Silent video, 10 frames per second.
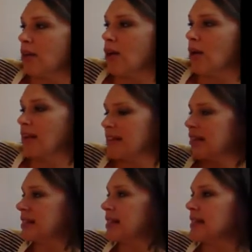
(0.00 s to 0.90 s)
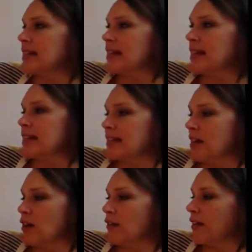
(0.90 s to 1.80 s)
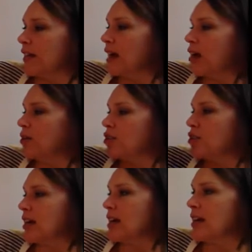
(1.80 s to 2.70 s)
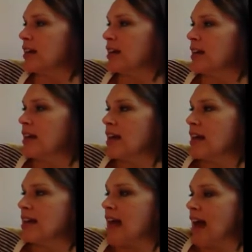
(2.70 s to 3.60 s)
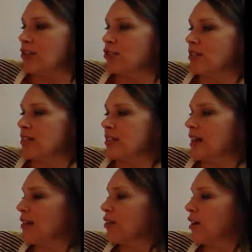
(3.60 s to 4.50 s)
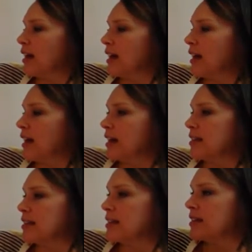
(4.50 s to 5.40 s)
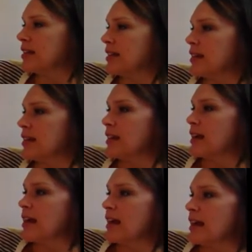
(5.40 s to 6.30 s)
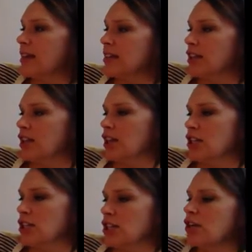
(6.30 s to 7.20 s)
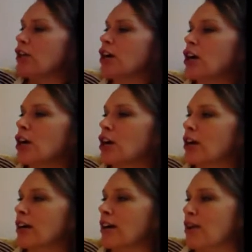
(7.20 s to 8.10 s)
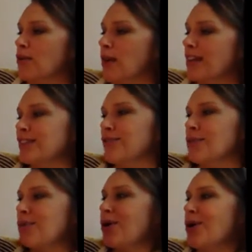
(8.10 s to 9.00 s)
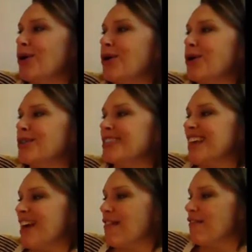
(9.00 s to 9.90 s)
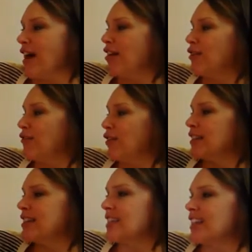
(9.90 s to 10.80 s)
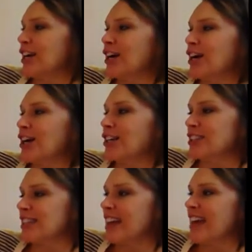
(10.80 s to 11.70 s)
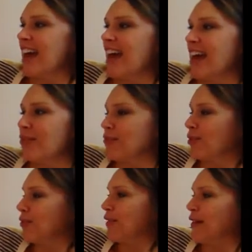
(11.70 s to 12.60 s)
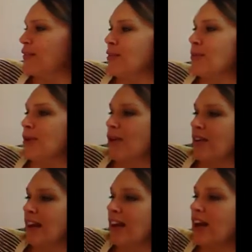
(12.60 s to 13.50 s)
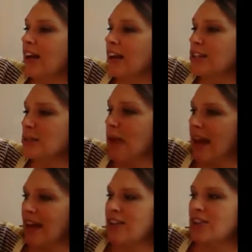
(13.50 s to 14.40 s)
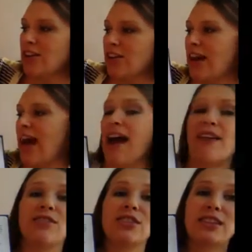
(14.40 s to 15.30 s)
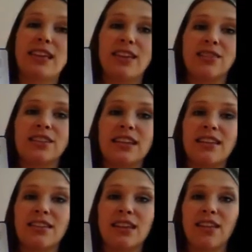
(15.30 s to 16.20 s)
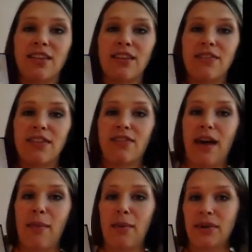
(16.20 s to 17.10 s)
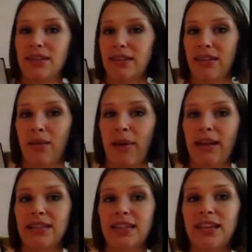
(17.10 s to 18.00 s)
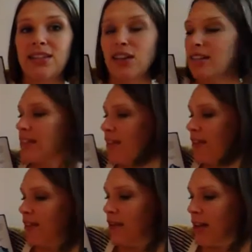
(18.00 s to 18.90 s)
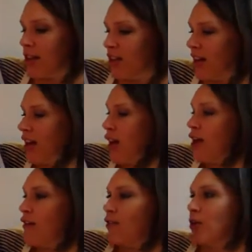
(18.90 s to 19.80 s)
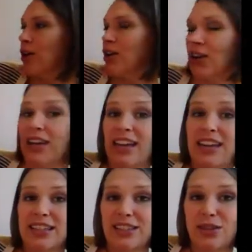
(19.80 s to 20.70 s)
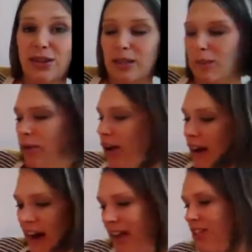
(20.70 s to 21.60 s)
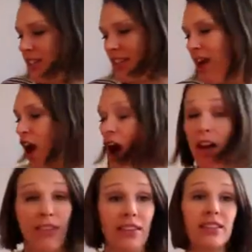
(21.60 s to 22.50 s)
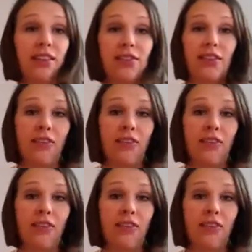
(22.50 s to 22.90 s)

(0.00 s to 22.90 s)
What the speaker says: going the distance, over the ocean, natural discoveries, into the interior, race for the poles, final frontiers, and roof of the world. And on each page, they're going to have, just like you've seen in those other Lift the Flap books, little bite-sized chunks of information for your kids to explore. And all of these Lift the